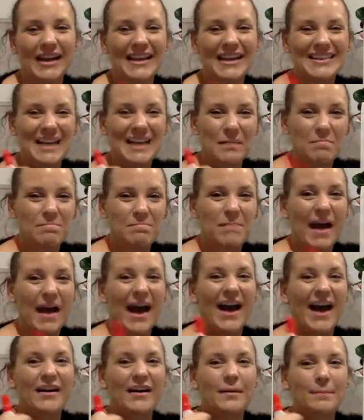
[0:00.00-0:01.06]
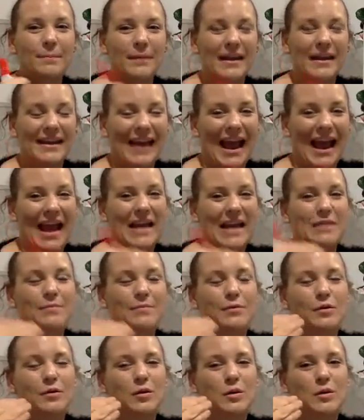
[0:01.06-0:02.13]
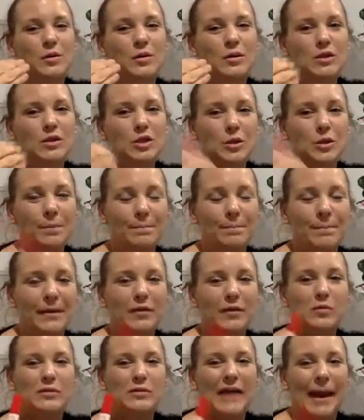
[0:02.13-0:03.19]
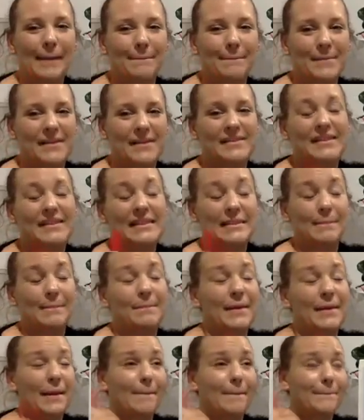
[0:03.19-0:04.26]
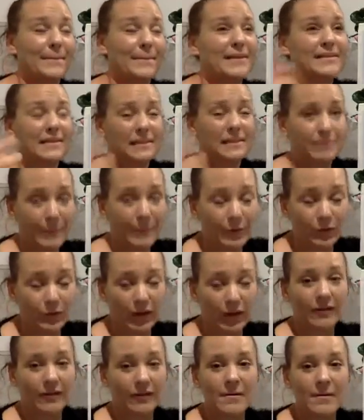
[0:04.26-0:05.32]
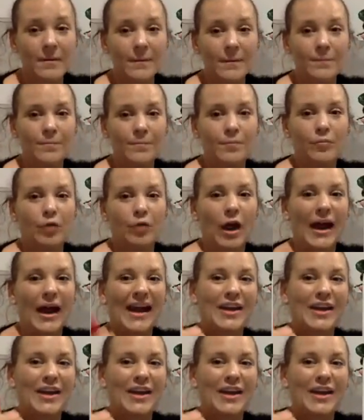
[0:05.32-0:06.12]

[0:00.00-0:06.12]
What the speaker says: It's about being able to build a business and be a business builder, right?